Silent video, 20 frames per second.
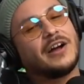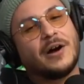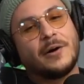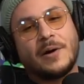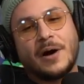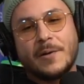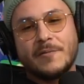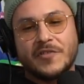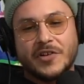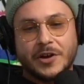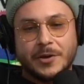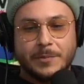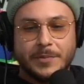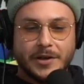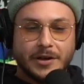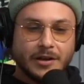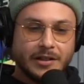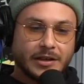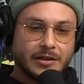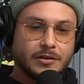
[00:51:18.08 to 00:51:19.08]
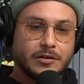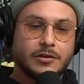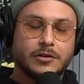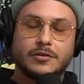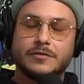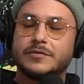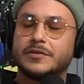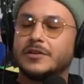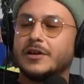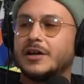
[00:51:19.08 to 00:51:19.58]
I'm very big on, like,
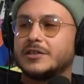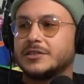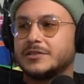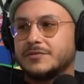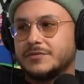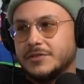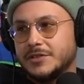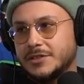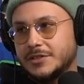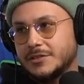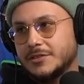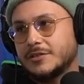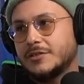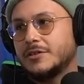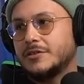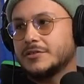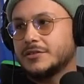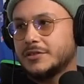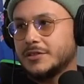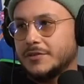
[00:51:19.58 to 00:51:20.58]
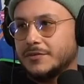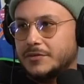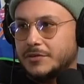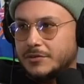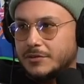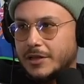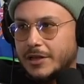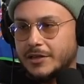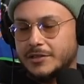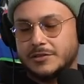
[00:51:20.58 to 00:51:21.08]
occult philosophies and occult stuff
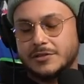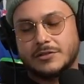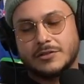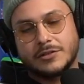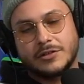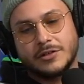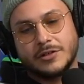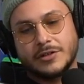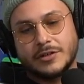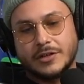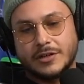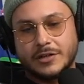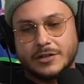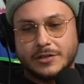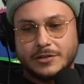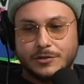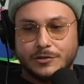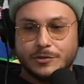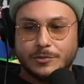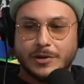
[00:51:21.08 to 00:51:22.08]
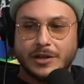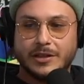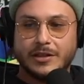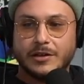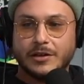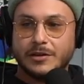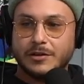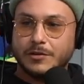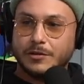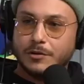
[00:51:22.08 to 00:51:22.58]
too. I like to do my,
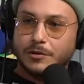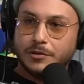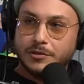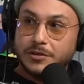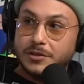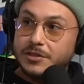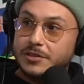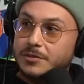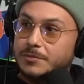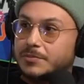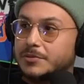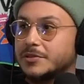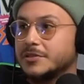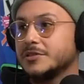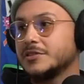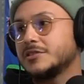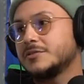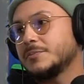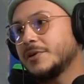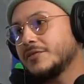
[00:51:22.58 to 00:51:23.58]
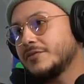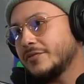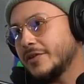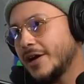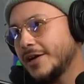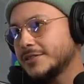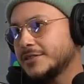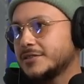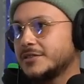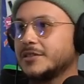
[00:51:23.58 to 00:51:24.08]
like, occult disciplines, my
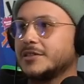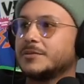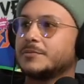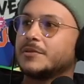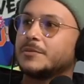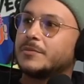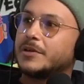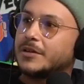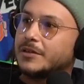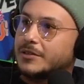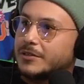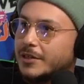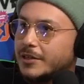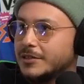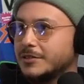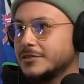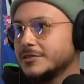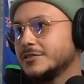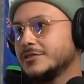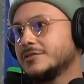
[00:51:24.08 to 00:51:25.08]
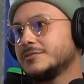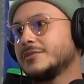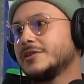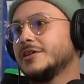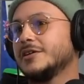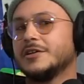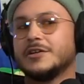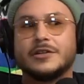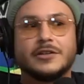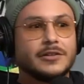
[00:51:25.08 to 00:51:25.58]
fasting, my meditations, my
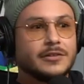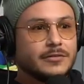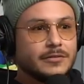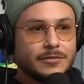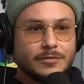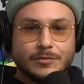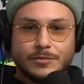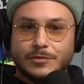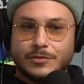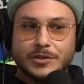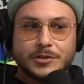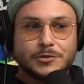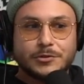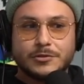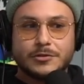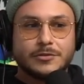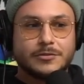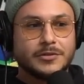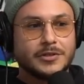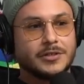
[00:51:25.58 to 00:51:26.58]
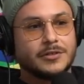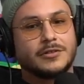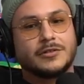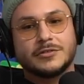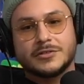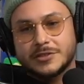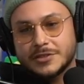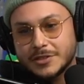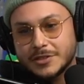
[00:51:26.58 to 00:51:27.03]
ritual work, weird